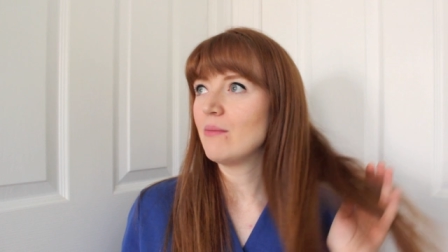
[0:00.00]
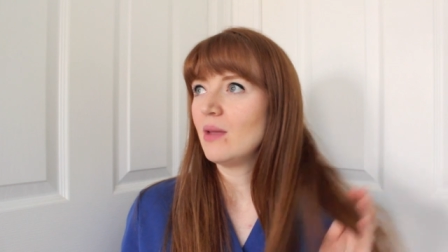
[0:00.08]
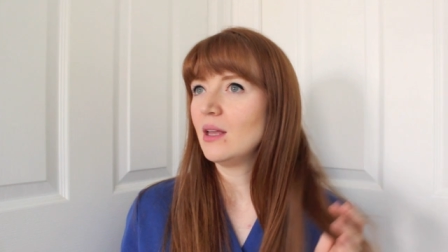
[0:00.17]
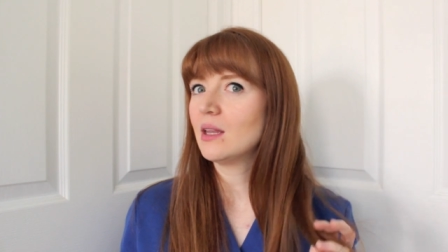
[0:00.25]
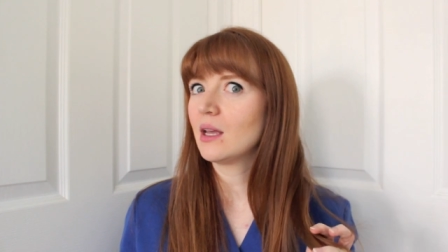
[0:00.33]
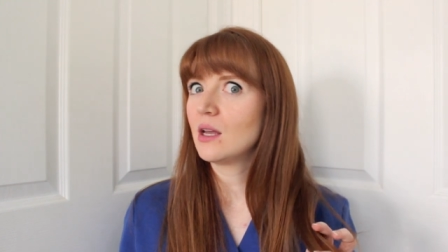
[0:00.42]
It
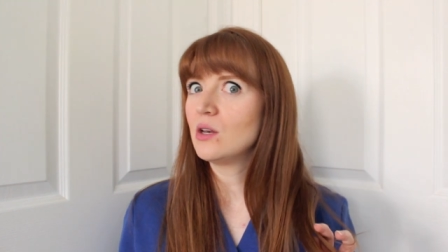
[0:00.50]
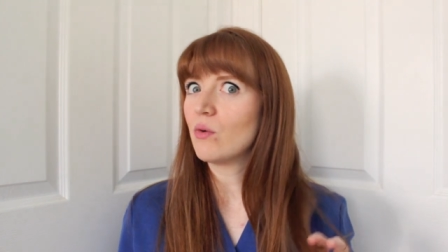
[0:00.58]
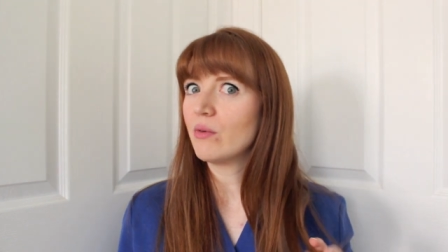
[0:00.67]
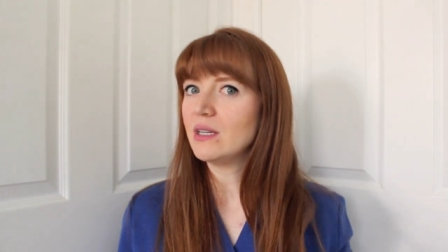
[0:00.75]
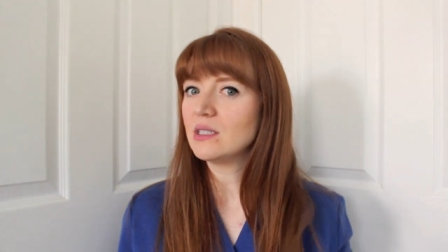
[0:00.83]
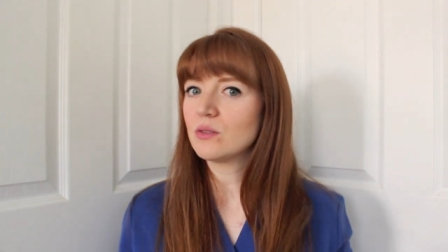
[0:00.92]
made like a
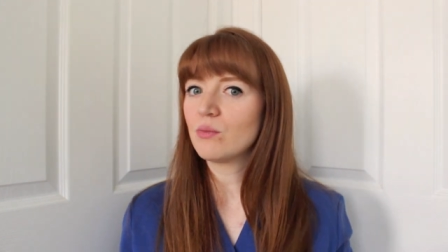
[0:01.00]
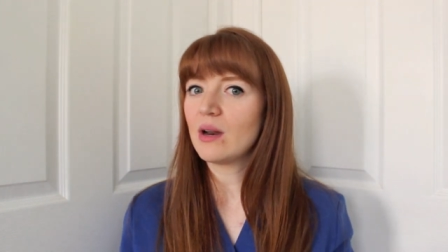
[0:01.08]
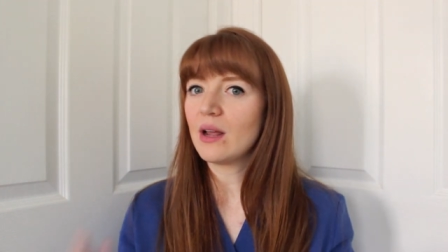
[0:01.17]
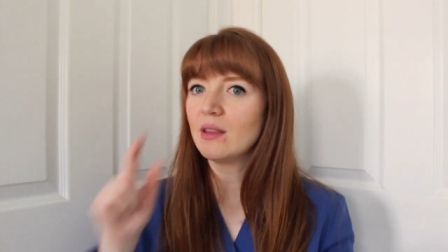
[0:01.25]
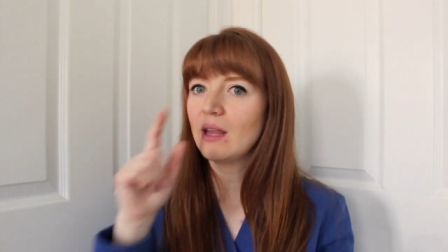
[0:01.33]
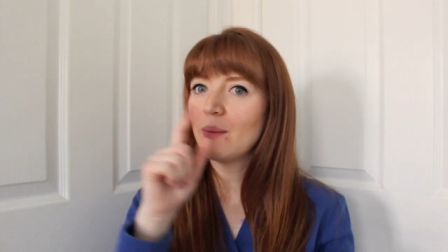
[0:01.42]
noise
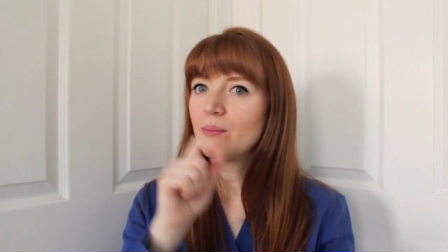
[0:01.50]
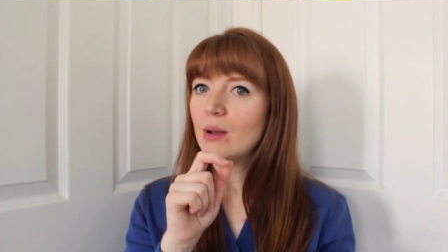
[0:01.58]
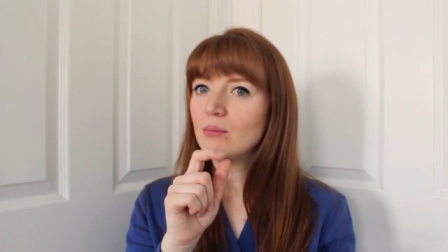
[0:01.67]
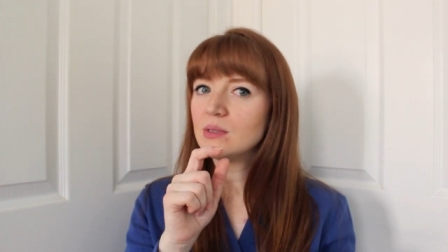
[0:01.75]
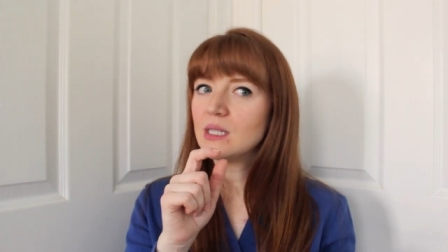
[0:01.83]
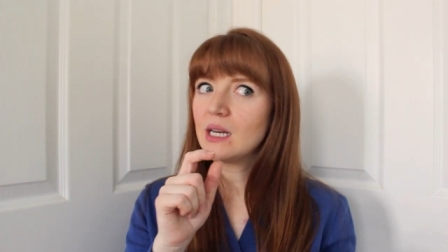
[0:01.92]
when I like
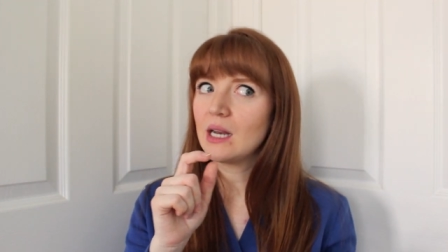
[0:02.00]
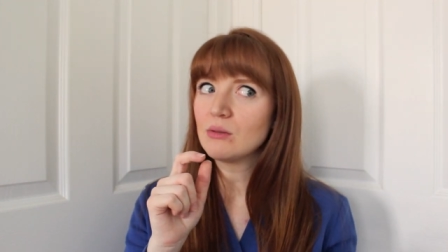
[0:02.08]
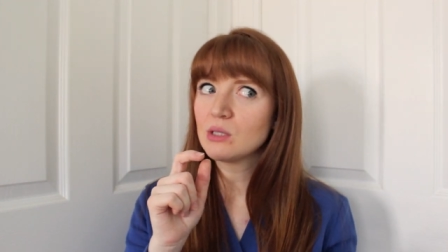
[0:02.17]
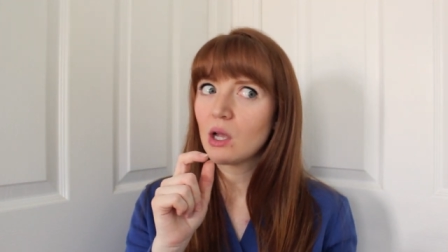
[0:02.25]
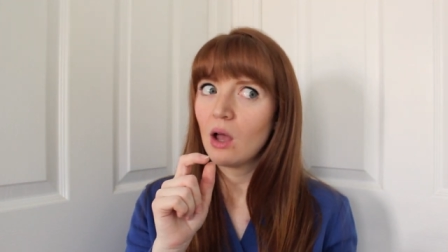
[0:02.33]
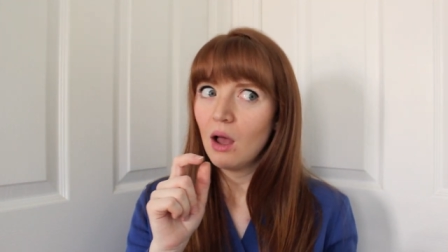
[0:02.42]
pumped it, and I
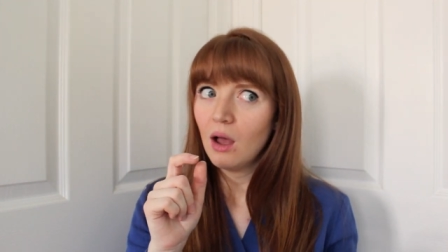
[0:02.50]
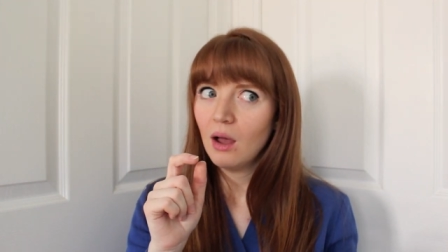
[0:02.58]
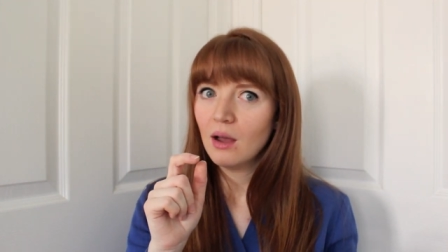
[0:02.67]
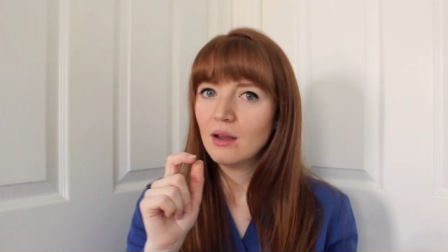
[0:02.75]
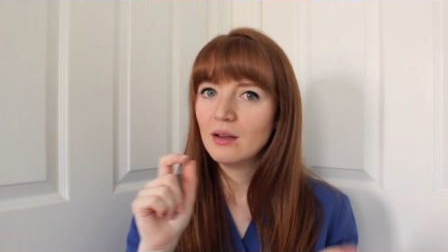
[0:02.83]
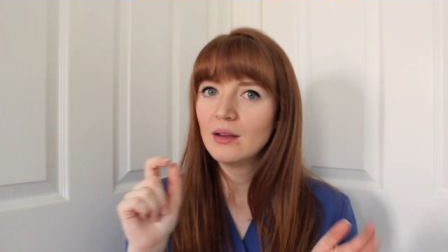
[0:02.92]
was like,
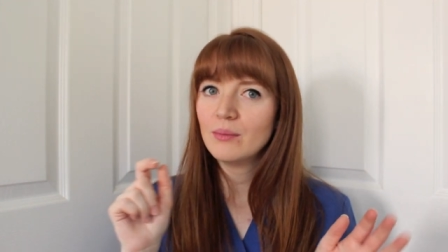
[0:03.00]
oh,